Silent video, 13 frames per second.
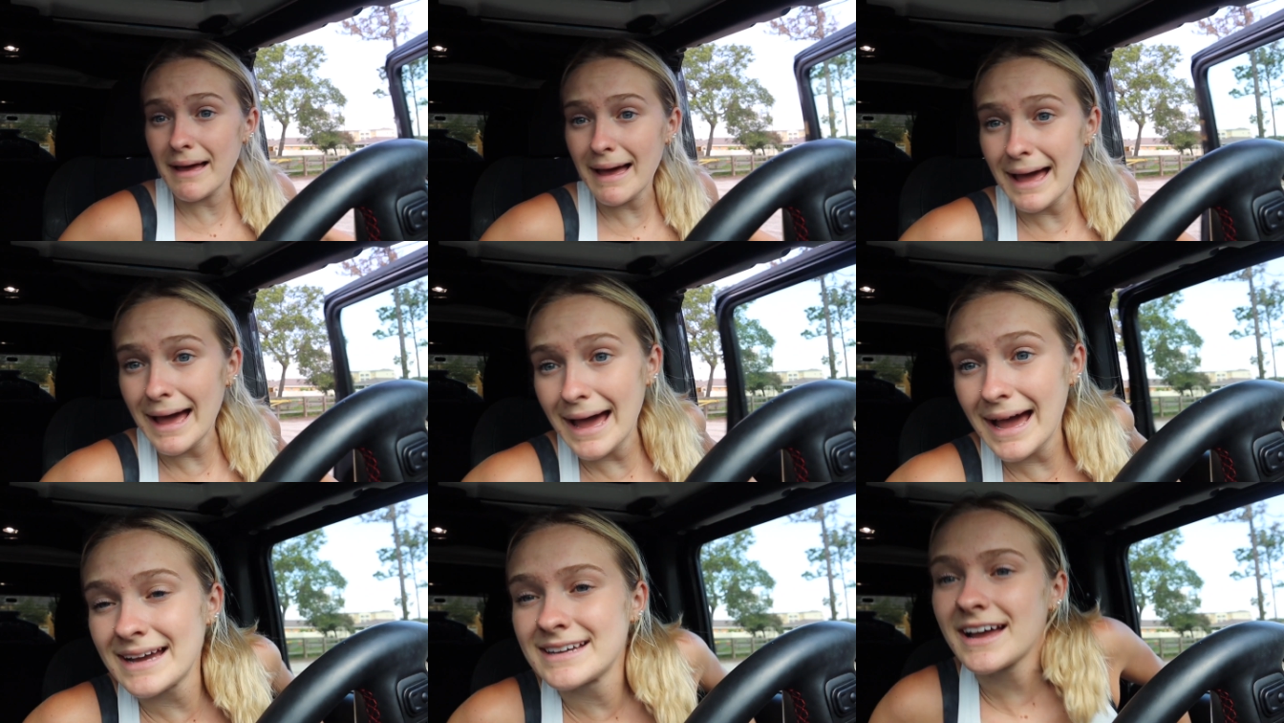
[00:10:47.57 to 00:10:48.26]

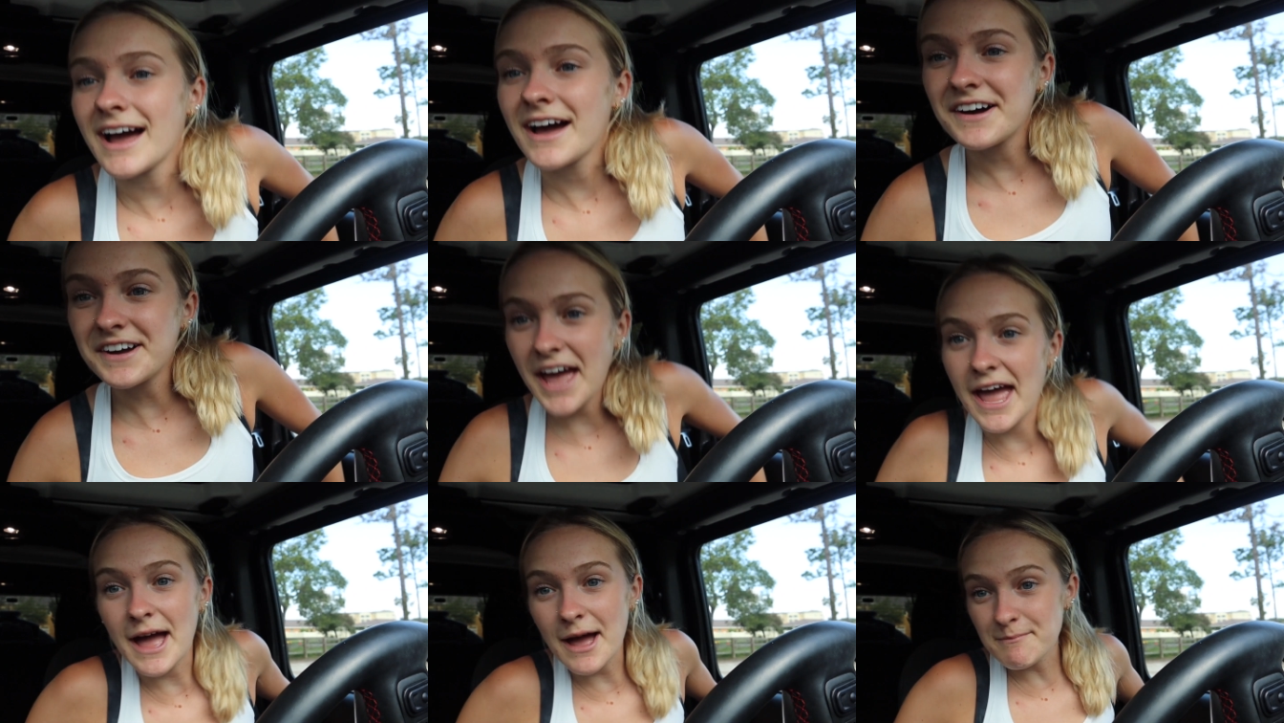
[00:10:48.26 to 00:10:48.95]
Ah!
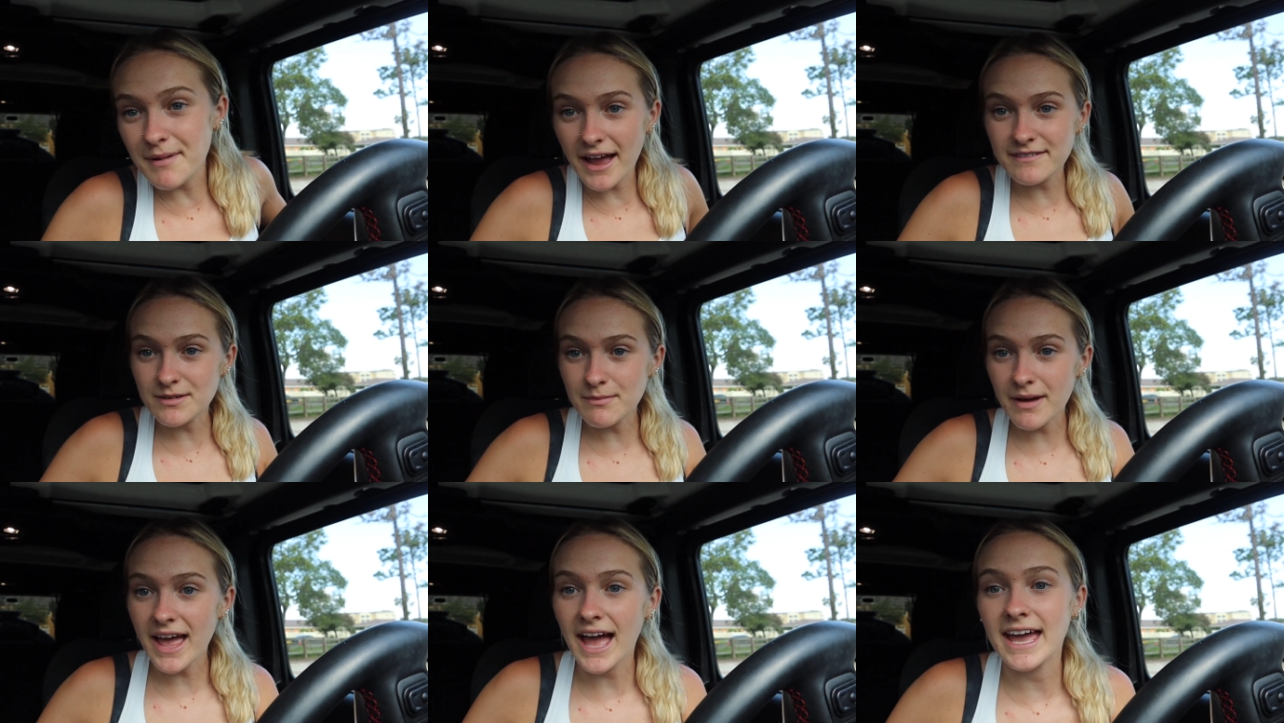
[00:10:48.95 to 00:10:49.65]
Okay, I'm back
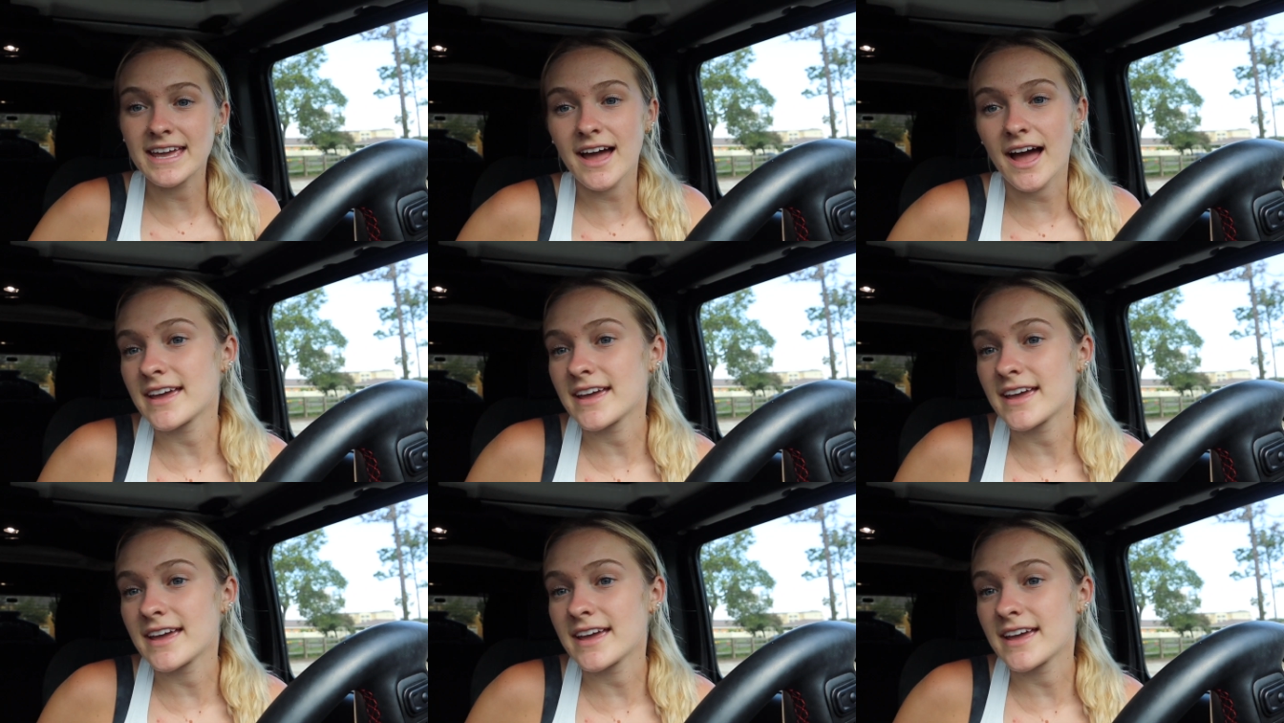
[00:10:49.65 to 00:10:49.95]
from my hike.